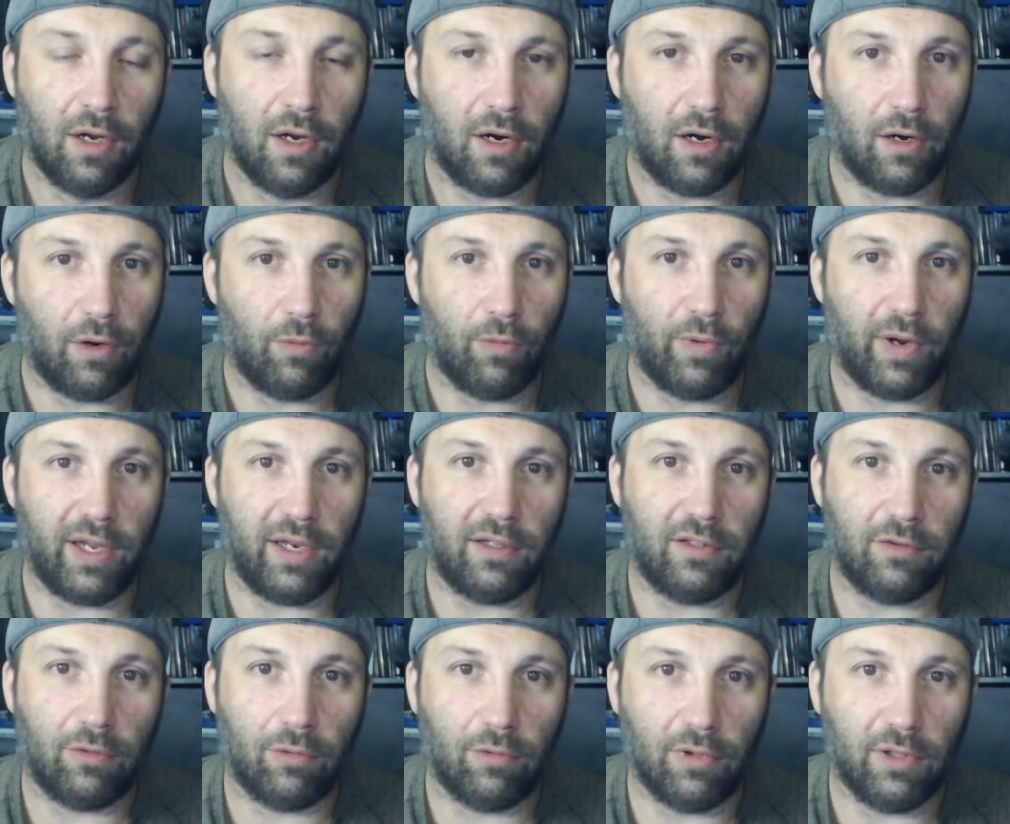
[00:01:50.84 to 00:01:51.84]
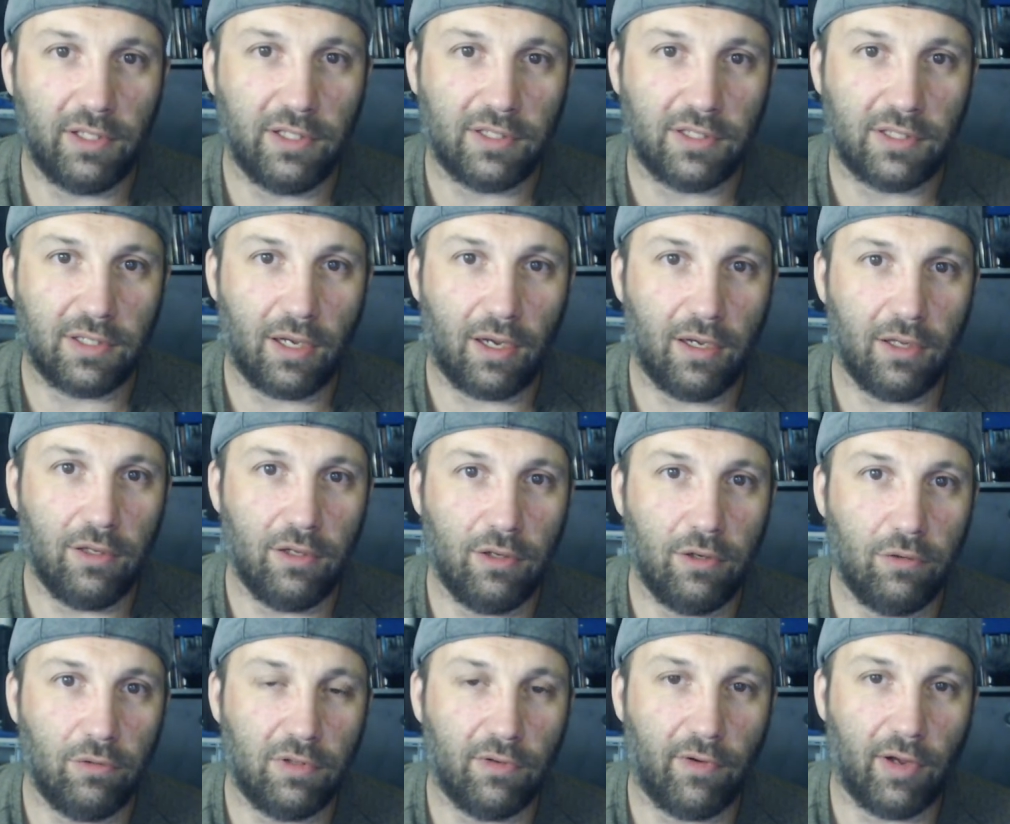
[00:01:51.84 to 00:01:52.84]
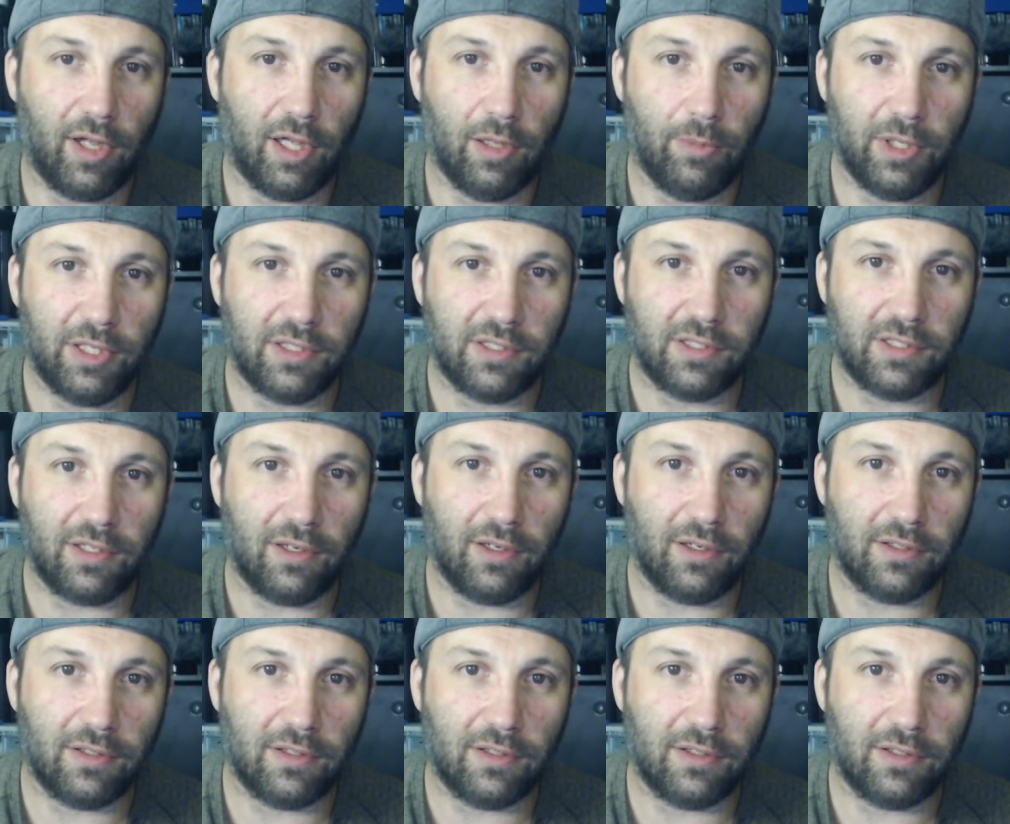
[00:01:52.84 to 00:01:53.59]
waiting to release new developments.